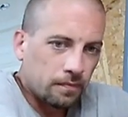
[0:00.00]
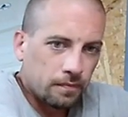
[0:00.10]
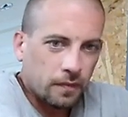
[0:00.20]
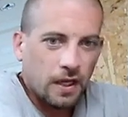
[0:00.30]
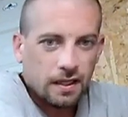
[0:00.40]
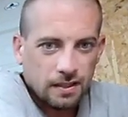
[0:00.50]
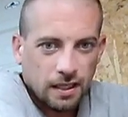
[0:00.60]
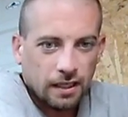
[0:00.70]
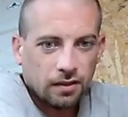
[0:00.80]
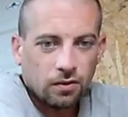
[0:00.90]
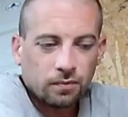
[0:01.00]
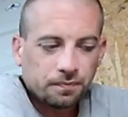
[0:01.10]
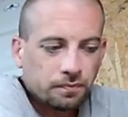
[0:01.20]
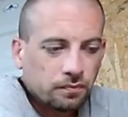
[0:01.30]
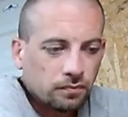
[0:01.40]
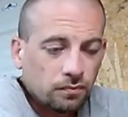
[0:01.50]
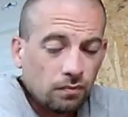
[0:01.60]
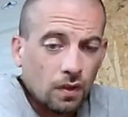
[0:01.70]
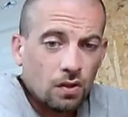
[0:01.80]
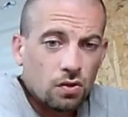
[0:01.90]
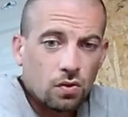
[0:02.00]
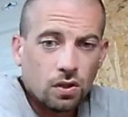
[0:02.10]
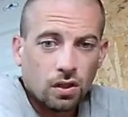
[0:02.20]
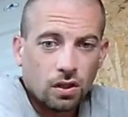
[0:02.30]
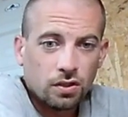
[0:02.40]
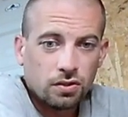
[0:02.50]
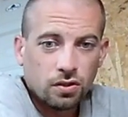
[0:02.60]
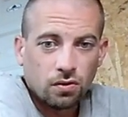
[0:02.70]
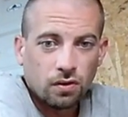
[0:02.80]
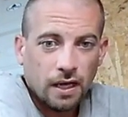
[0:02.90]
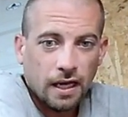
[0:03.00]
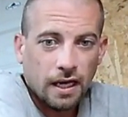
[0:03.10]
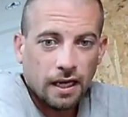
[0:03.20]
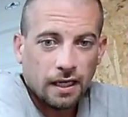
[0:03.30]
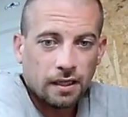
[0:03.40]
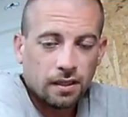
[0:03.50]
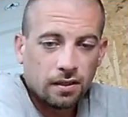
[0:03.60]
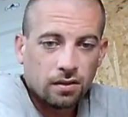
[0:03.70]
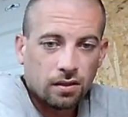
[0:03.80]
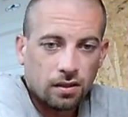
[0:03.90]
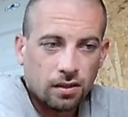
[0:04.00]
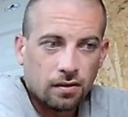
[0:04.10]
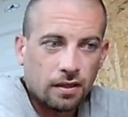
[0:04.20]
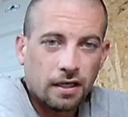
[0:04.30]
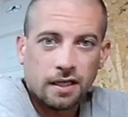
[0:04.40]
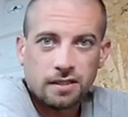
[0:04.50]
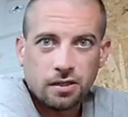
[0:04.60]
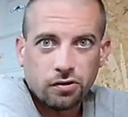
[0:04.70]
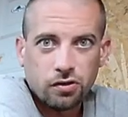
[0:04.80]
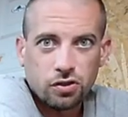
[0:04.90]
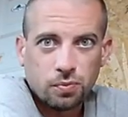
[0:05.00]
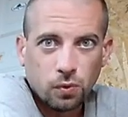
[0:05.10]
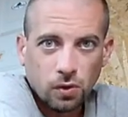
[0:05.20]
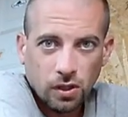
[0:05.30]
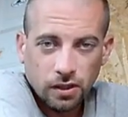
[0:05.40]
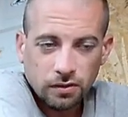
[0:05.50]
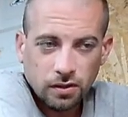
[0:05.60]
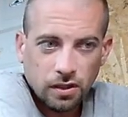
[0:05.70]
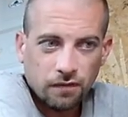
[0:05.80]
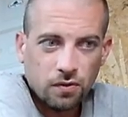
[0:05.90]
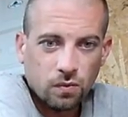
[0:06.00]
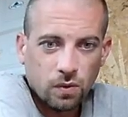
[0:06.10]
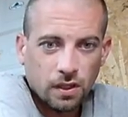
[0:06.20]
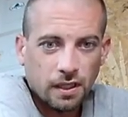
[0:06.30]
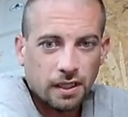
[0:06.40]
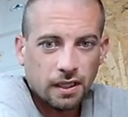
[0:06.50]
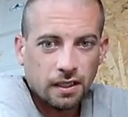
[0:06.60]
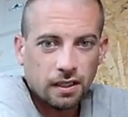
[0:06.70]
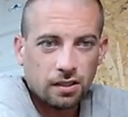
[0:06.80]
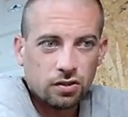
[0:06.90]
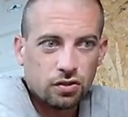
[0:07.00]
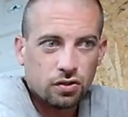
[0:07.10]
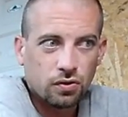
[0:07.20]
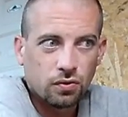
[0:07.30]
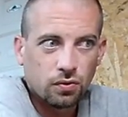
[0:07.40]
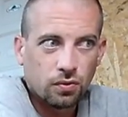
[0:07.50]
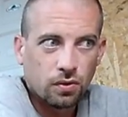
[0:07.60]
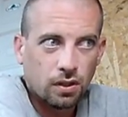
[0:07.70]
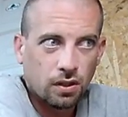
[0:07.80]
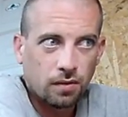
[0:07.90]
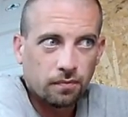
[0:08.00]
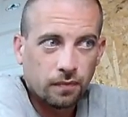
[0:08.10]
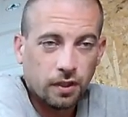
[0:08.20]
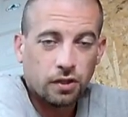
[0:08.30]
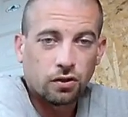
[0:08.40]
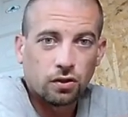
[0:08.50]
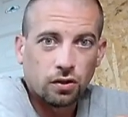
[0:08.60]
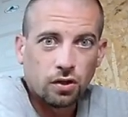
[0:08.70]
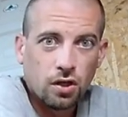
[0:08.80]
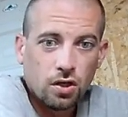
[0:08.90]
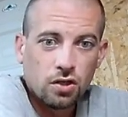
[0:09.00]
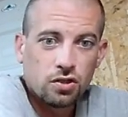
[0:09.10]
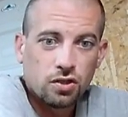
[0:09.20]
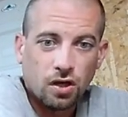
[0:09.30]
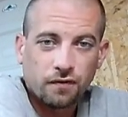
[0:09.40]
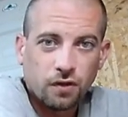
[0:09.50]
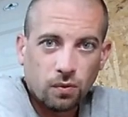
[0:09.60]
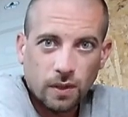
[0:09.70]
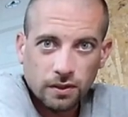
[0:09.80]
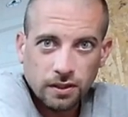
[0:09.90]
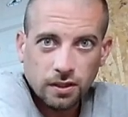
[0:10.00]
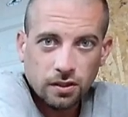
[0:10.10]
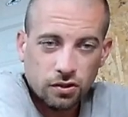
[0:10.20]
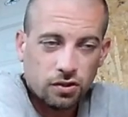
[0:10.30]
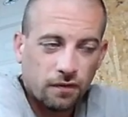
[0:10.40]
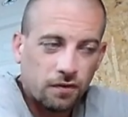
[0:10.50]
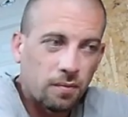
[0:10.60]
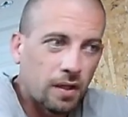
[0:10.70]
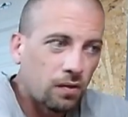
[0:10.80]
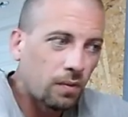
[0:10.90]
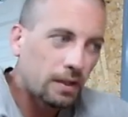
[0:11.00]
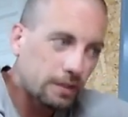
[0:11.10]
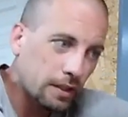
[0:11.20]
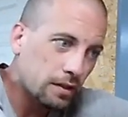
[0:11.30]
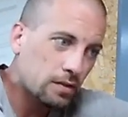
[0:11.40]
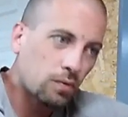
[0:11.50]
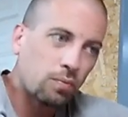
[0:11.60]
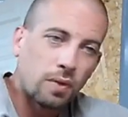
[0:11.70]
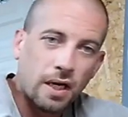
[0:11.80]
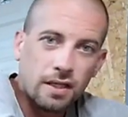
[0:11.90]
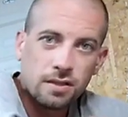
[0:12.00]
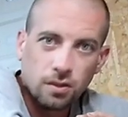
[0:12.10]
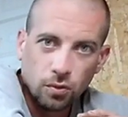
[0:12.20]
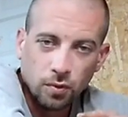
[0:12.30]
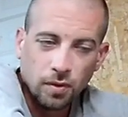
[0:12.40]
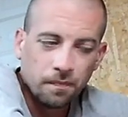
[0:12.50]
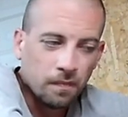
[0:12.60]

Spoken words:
That aside though, you can also add an exterior spool gun if you want to get into like your softer welding, your softer metal welding, so bronze, aluminum.